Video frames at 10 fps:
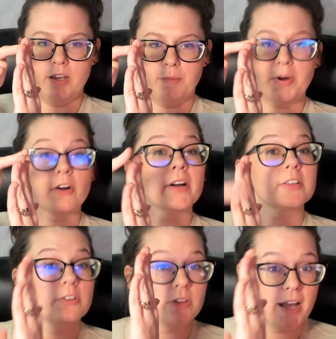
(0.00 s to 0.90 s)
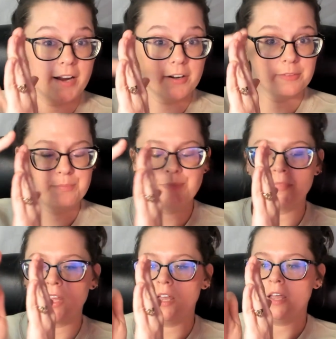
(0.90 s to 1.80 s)
parietal layer.
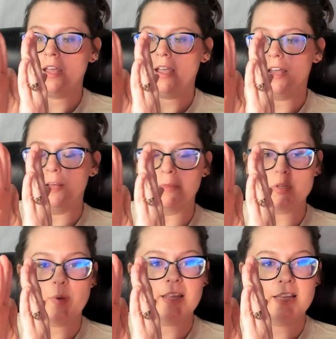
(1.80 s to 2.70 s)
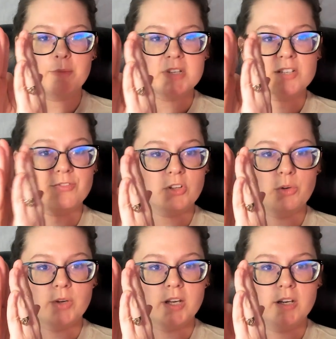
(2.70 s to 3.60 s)
And in between them is
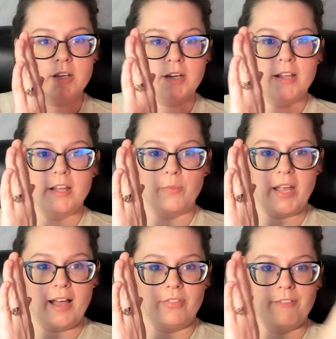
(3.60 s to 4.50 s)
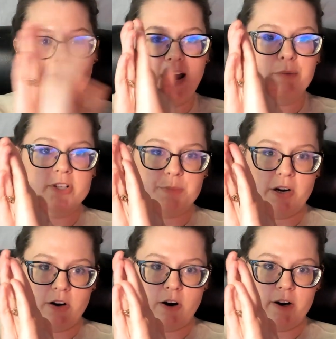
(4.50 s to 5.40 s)
fluid. And then we have the fibrous
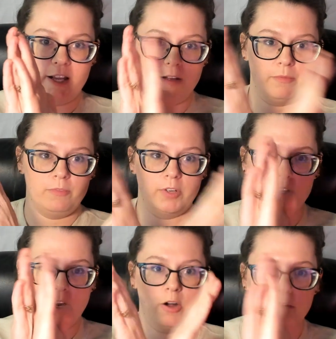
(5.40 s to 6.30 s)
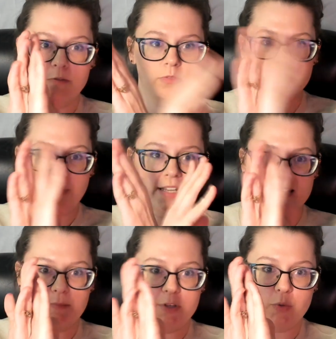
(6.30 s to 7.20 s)
pericardium with no space
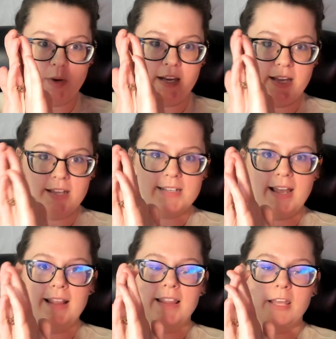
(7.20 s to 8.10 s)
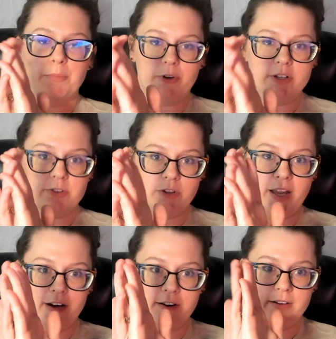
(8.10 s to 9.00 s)
in between it and the parietal
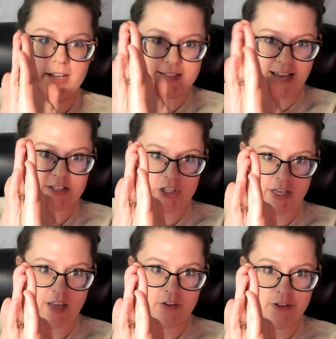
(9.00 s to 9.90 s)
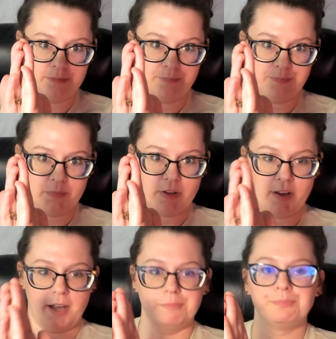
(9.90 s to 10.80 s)
layer attached together.
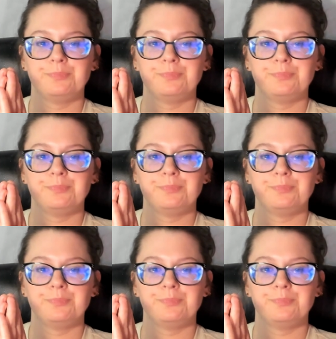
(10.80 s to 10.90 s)
Okay.